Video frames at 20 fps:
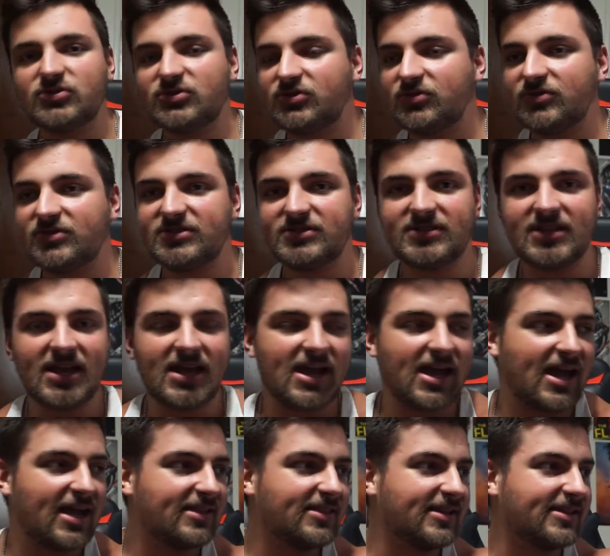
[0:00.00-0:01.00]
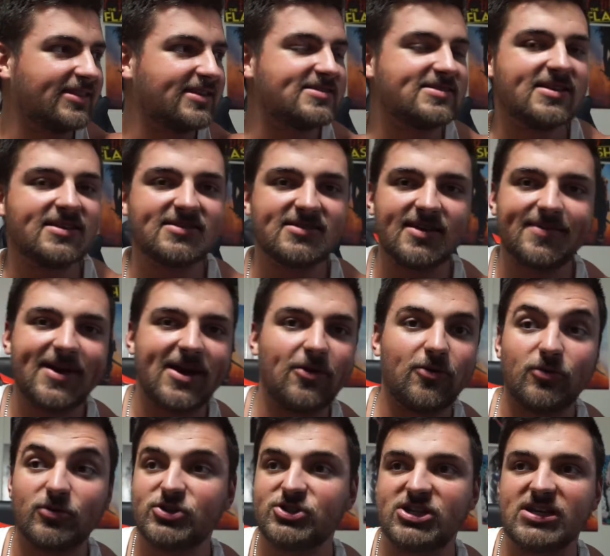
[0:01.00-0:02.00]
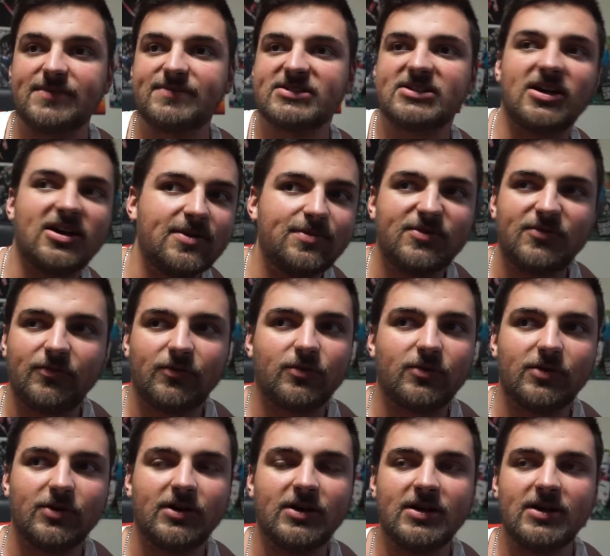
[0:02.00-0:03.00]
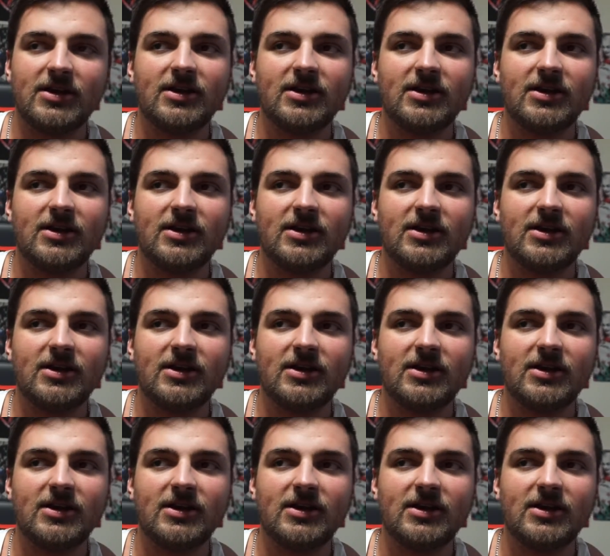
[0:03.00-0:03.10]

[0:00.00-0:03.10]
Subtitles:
students that had like these things come out, or James Gunn before